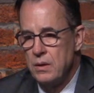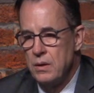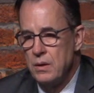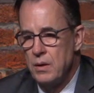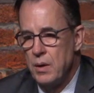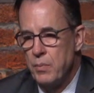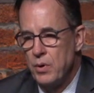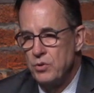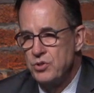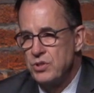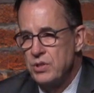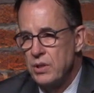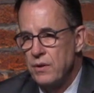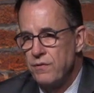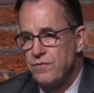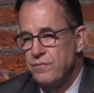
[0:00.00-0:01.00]
about
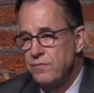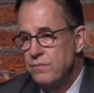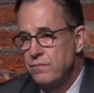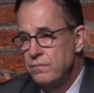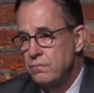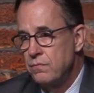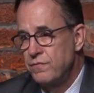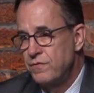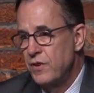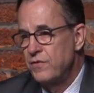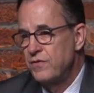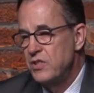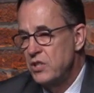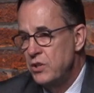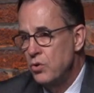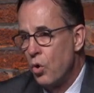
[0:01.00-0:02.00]

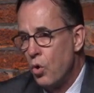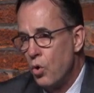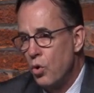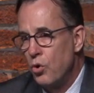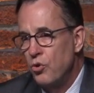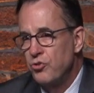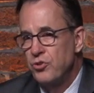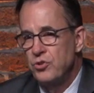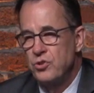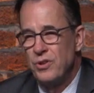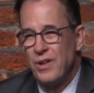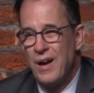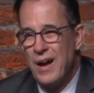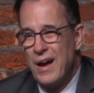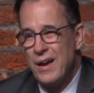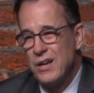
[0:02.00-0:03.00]
15 holes into the
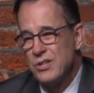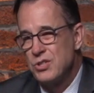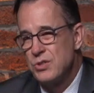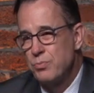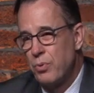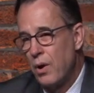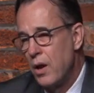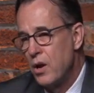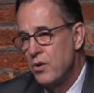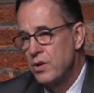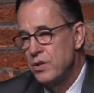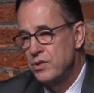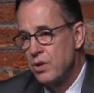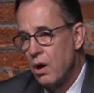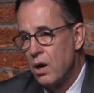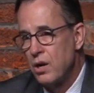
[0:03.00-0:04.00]
highest priority
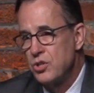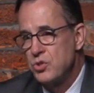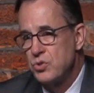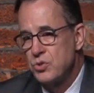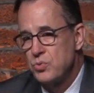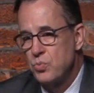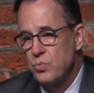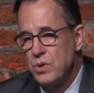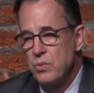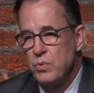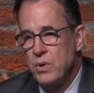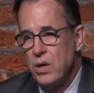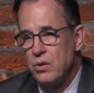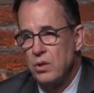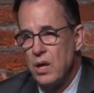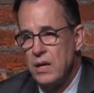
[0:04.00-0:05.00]
targets
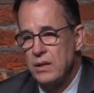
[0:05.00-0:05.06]
we outlined